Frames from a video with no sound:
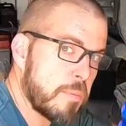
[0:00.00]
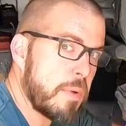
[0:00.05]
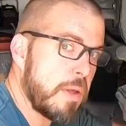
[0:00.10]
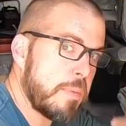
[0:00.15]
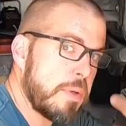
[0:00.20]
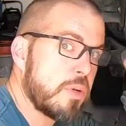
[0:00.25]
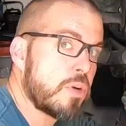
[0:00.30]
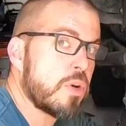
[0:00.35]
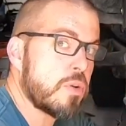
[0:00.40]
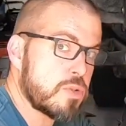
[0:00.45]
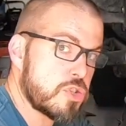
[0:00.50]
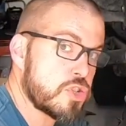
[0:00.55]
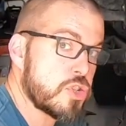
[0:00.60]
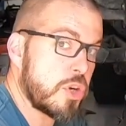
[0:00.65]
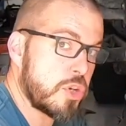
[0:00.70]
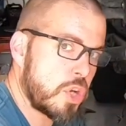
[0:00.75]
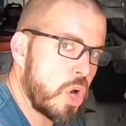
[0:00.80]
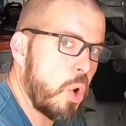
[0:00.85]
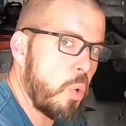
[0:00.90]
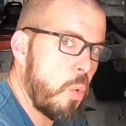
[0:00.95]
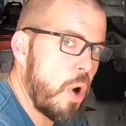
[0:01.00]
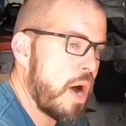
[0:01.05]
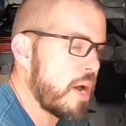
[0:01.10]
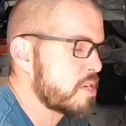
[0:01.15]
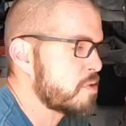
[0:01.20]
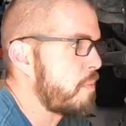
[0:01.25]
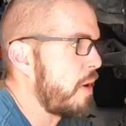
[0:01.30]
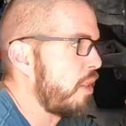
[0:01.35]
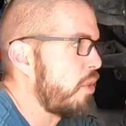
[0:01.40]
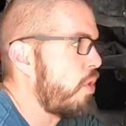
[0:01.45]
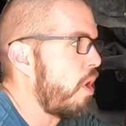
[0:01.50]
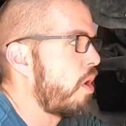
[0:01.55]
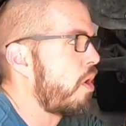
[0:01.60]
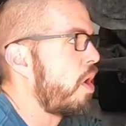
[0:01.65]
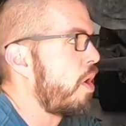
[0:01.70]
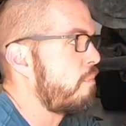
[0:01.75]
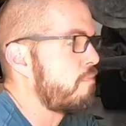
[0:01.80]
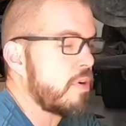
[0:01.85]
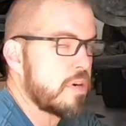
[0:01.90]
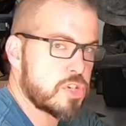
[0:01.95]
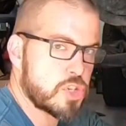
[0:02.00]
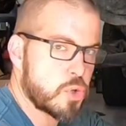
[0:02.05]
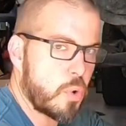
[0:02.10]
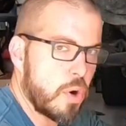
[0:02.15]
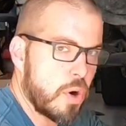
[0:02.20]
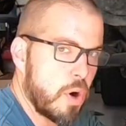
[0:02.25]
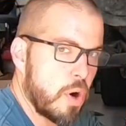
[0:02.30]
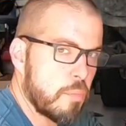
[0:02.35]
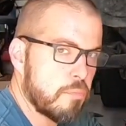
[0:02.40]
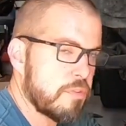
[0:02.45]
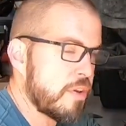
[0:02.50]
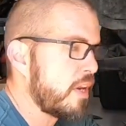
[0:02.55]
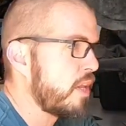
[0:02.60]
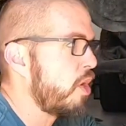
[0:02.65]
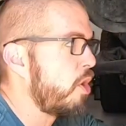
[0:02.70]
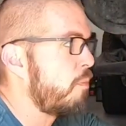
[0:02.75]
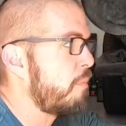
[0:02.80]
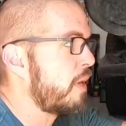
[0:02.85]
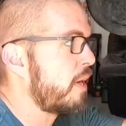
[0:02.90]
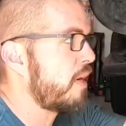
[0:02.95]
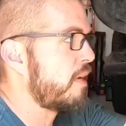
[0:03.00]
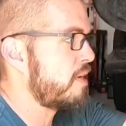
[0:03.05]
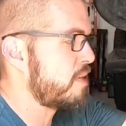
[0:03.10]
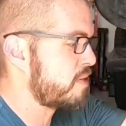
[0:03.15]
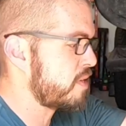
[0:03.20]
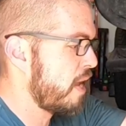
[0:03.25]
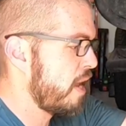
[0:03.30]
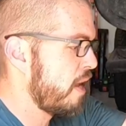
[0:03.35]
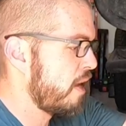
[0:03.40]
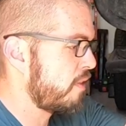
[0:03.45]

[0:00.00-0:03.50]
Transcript: Maybe you should go watch my long arm versus short arm video because